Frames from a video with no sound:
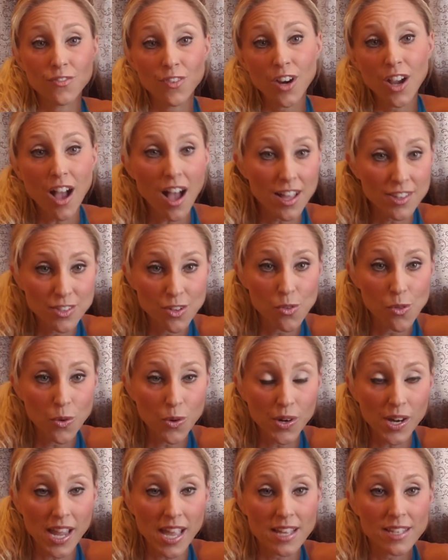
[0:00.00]
God's
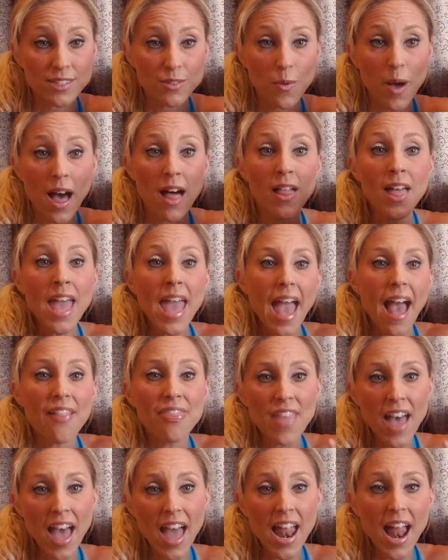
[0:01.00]
glory as well.
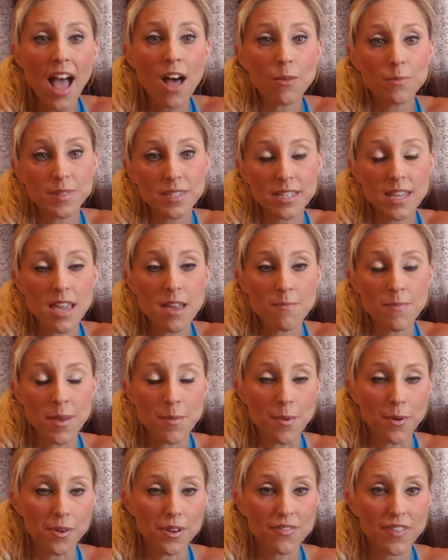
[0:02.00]
And that helps keep me
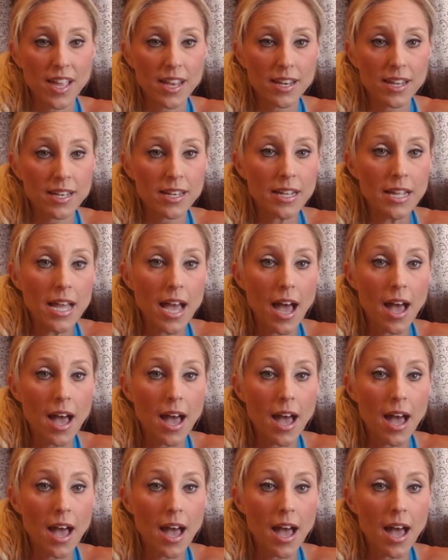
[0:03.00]
motivated.